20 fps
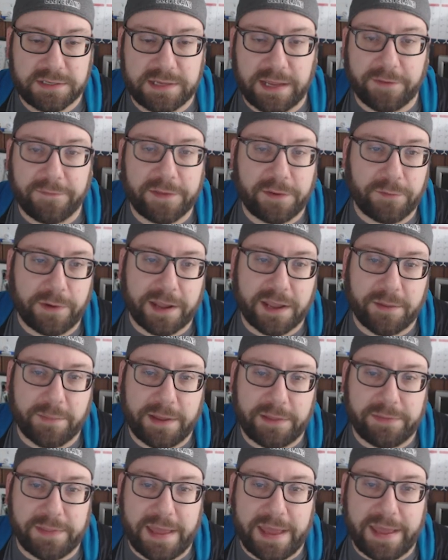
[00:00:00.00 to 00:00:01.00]
Definitely
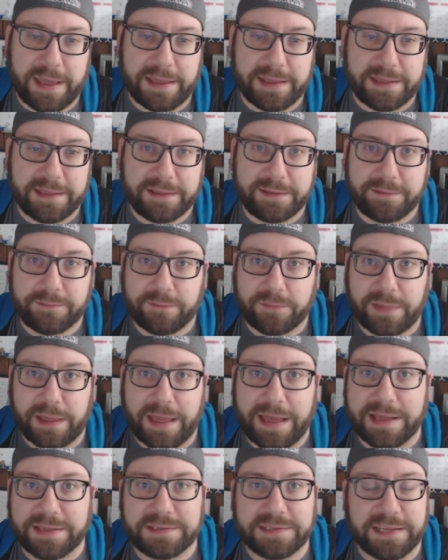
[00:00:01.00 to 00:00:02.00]
recommend that.
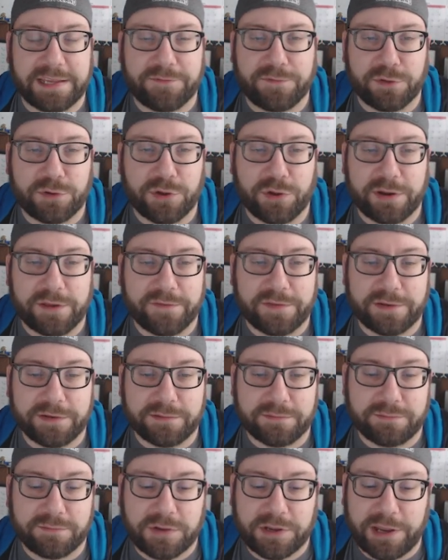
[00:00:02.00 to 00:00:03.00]
Honestly, if you don't
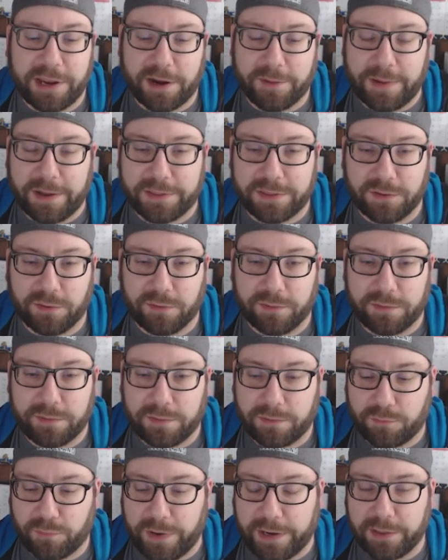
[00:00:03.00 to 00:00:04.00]
even care about the
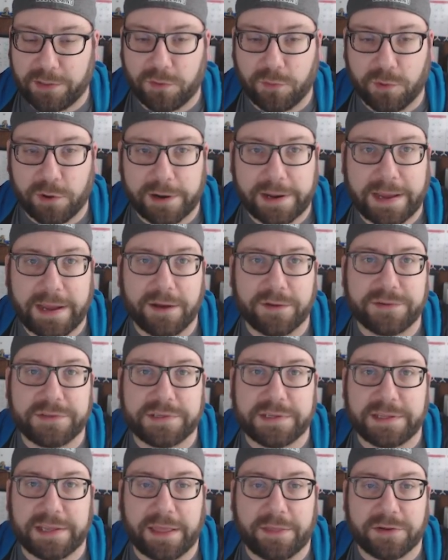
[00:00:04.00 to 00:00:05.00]
regular
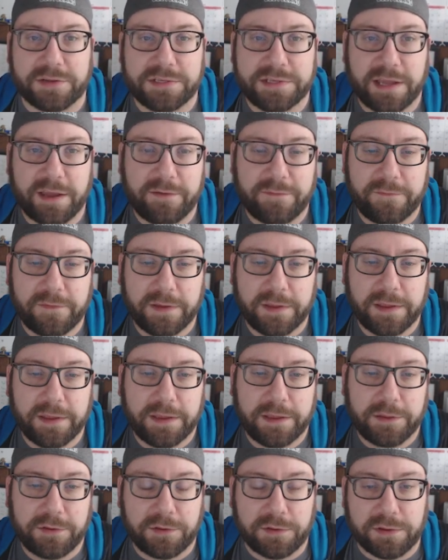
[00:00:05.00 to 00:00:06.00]
workouts and the other stuff,
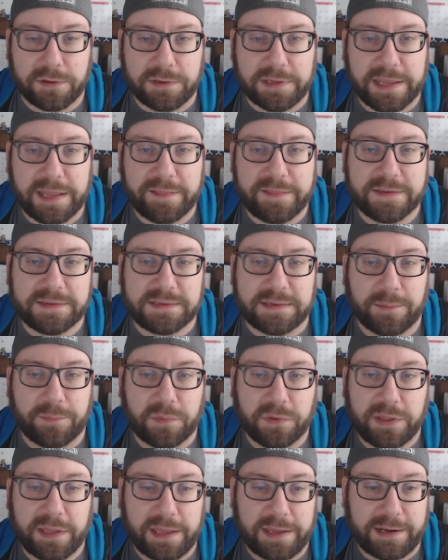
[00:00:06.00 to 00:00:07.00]
you can get this
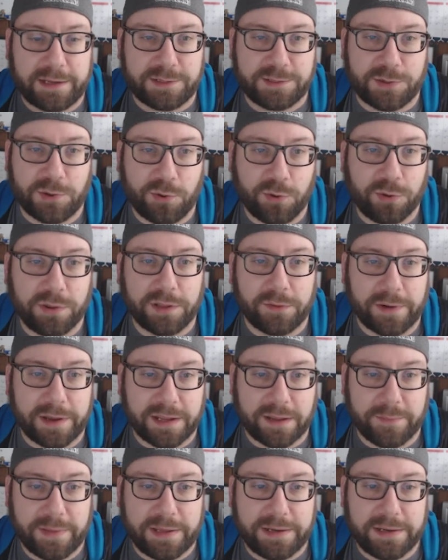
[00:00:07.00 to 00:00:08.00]
separately, and I totally
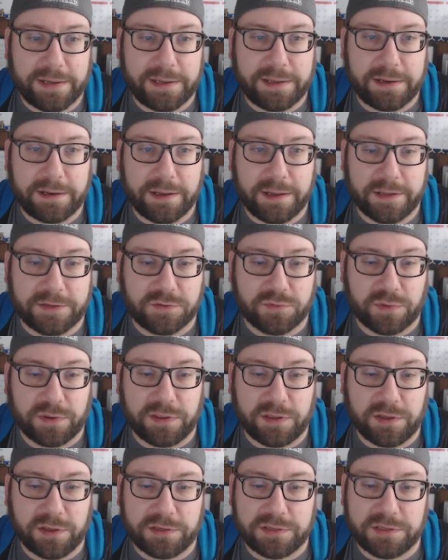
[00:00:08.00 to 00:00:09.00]
recommend it. It's
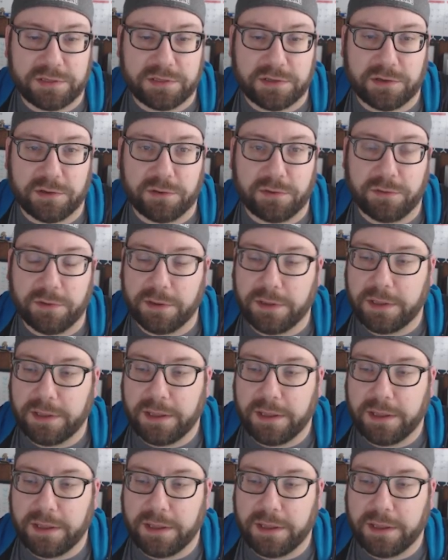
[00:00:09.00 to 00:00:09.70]
really good to do.